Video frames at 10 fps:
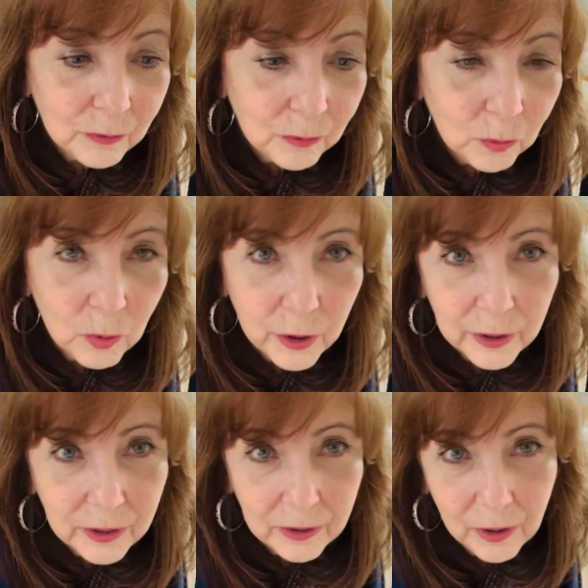
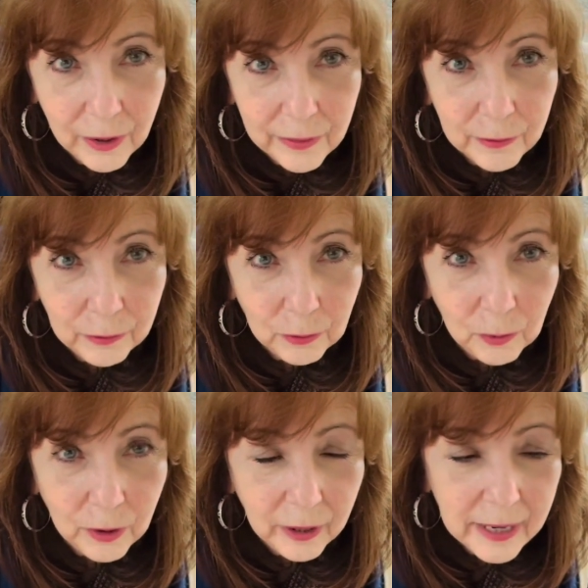wood on the
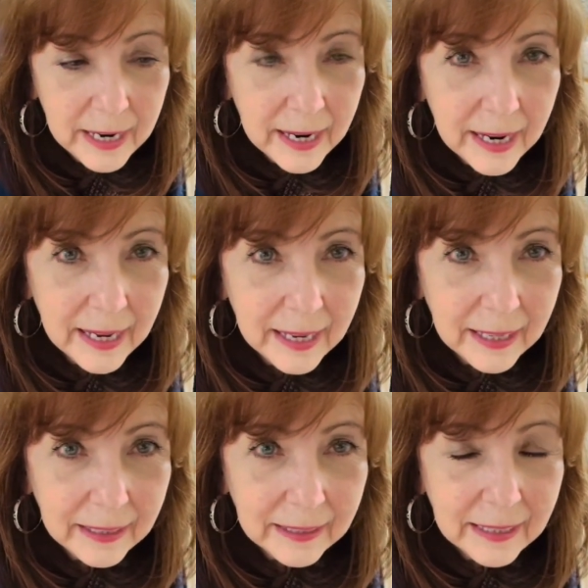floor.
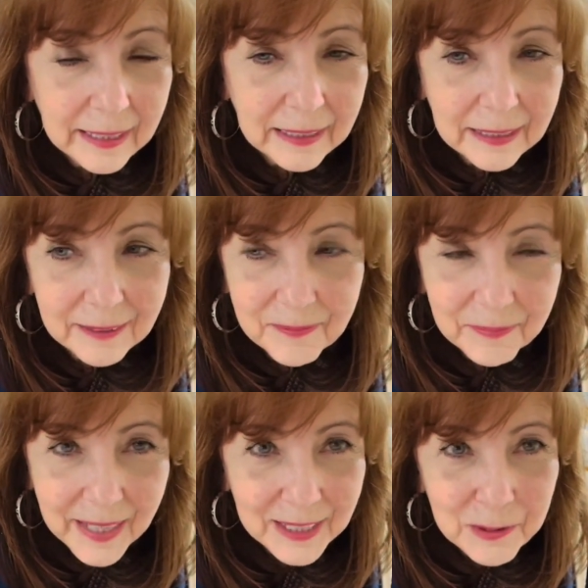And it
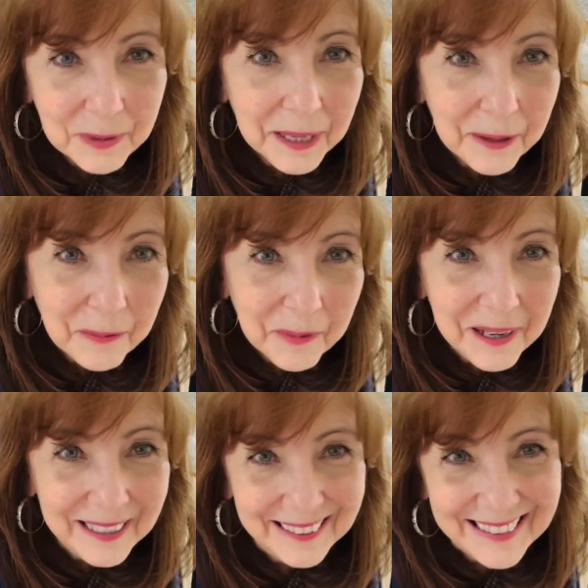that's what I
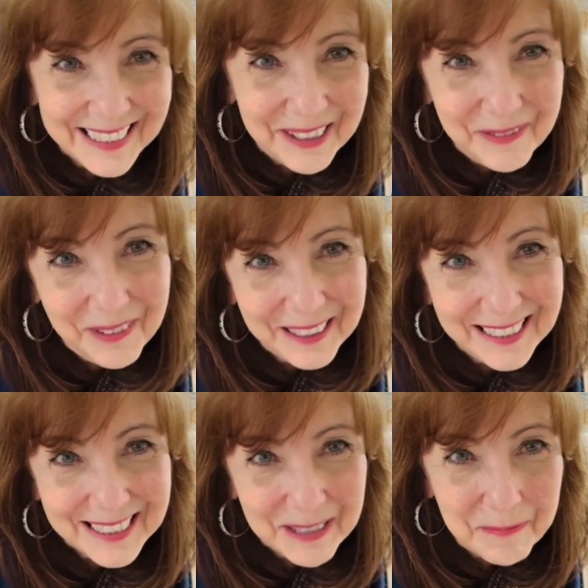want. I want
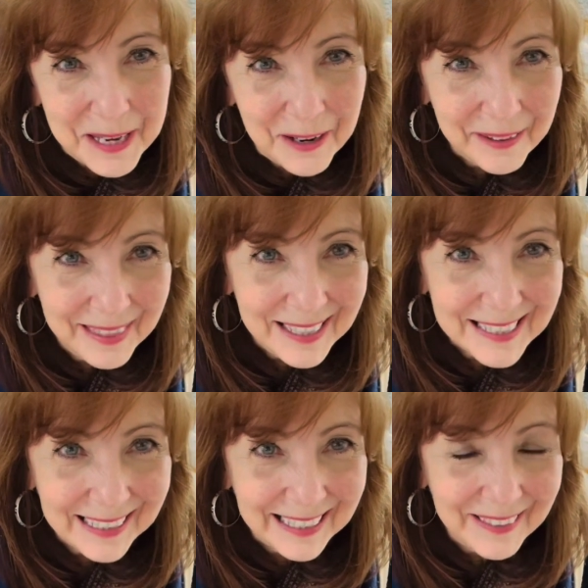it to be
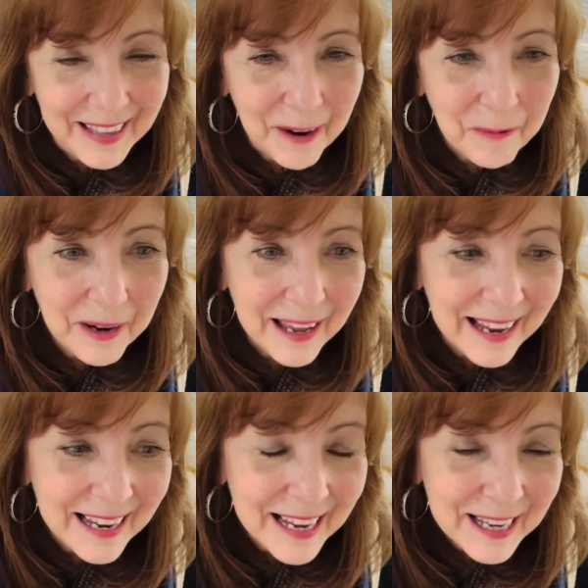authentic in that way.
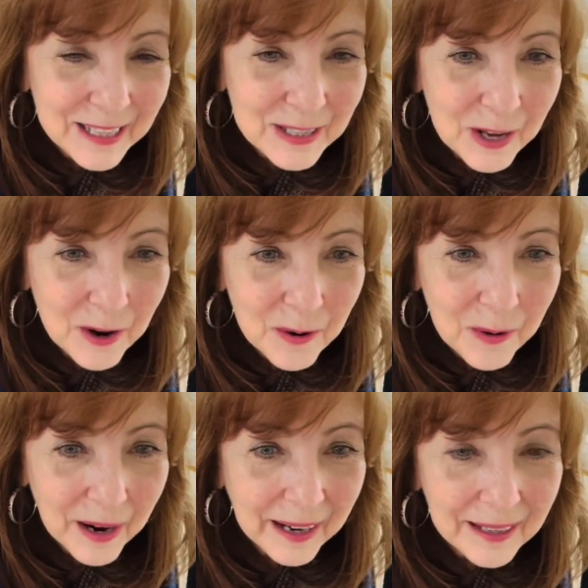So
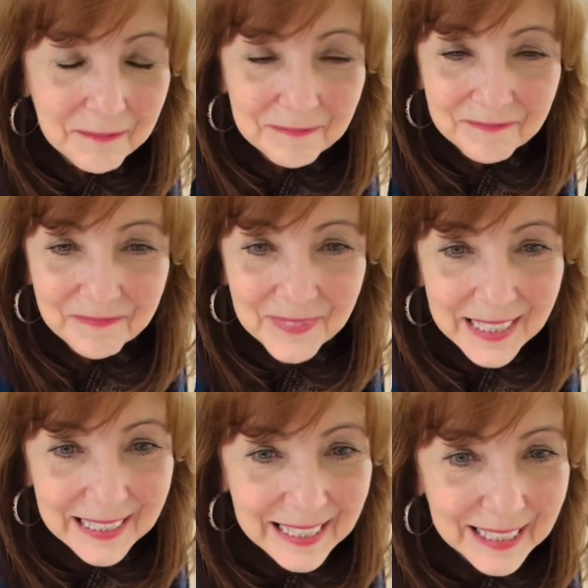I'm
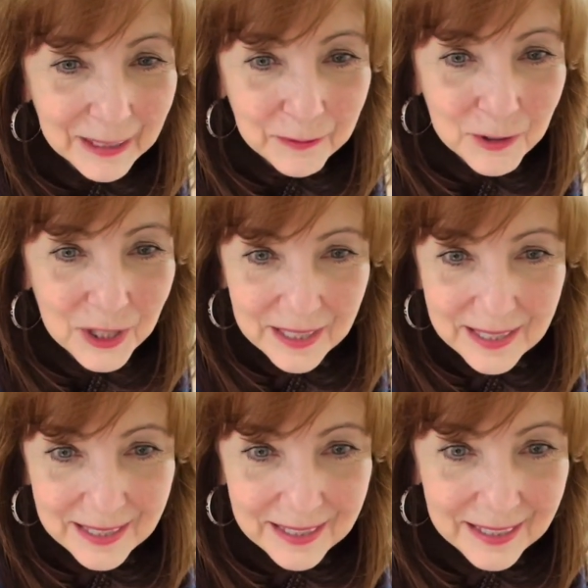thinking of
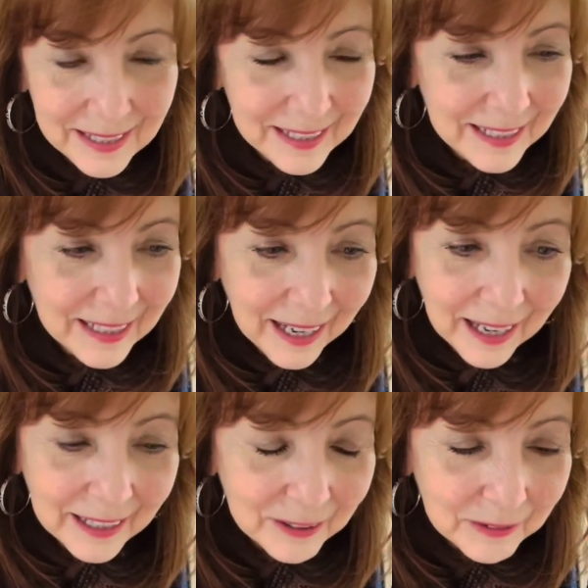just
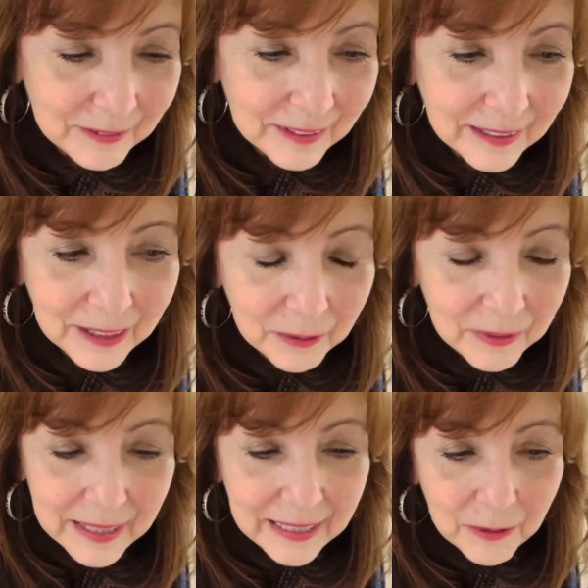I don't I don't
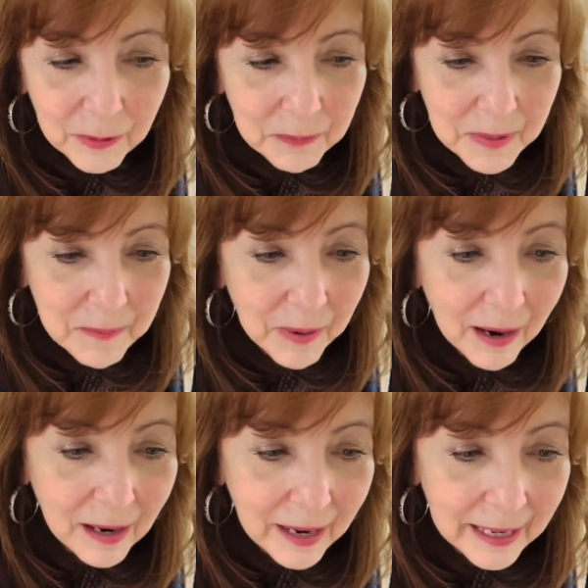think it would be
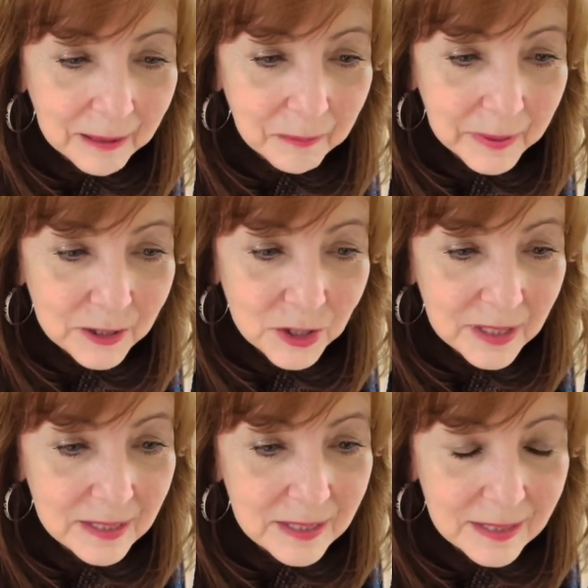pine, but
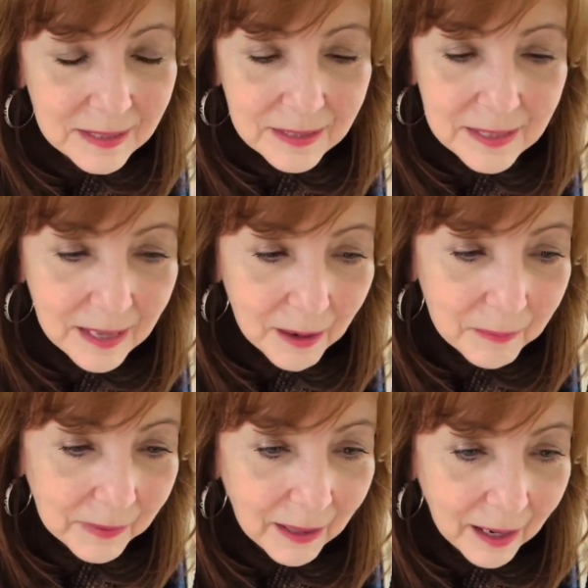just some
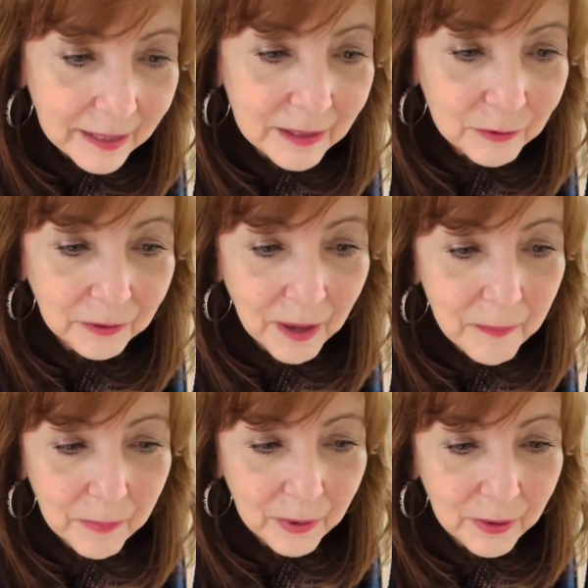kind of
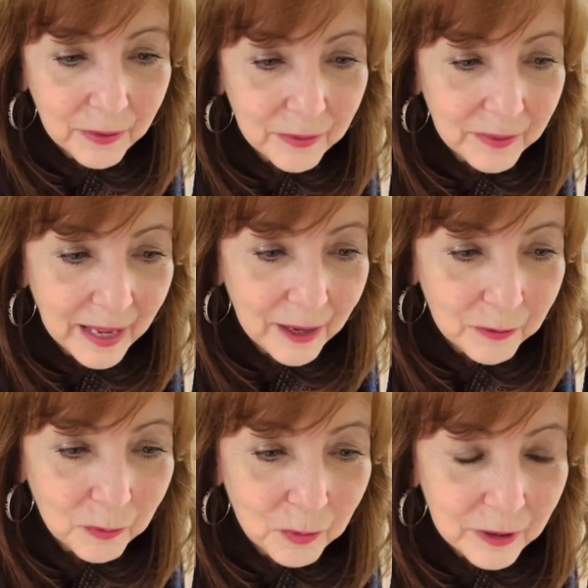lumber that
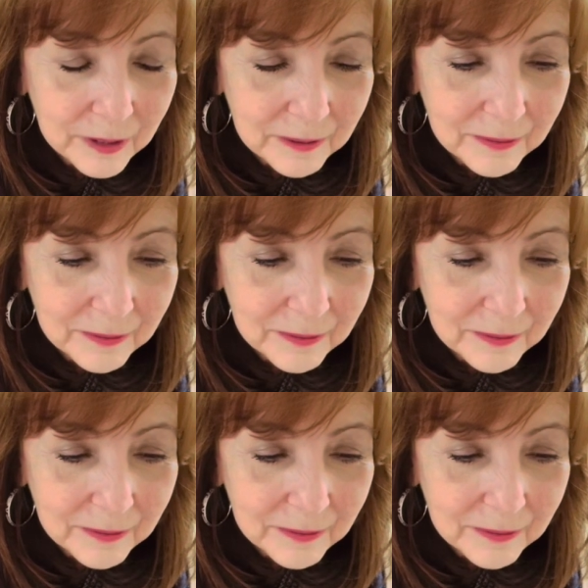would